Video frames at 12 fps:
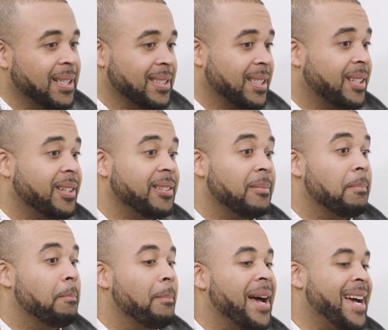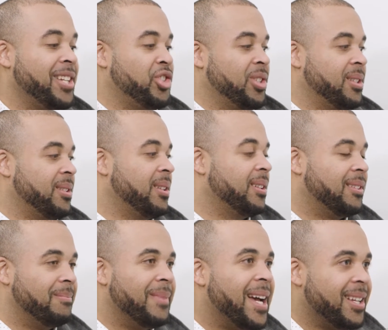Because I couldn't
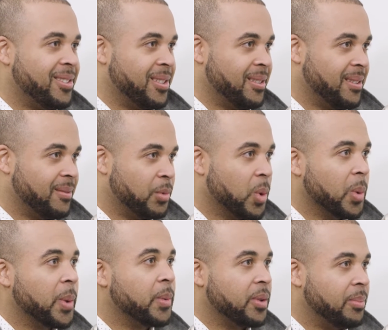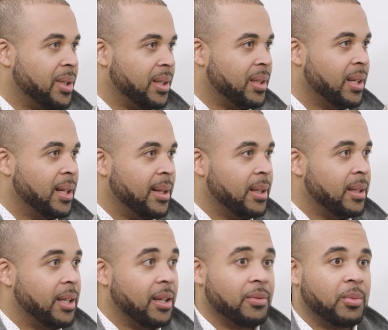imagine where we would be without
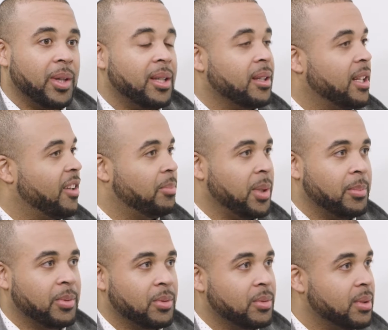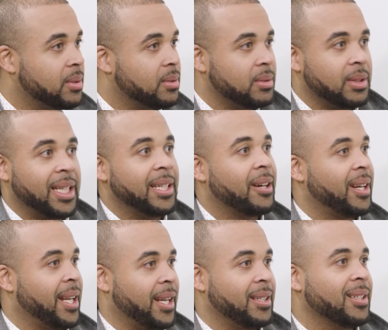that if we didn't have people lend out a
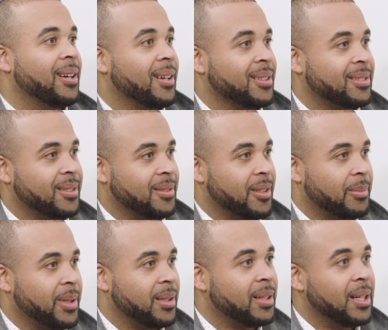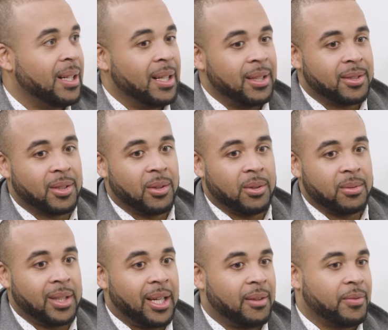hand to us. You know what I mean? So
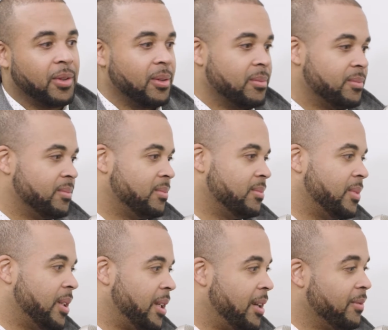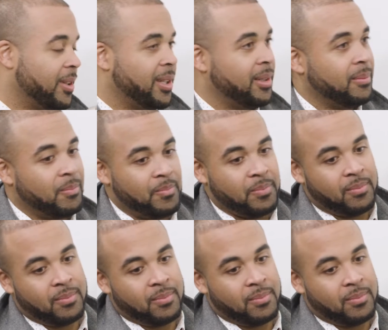yeah, for every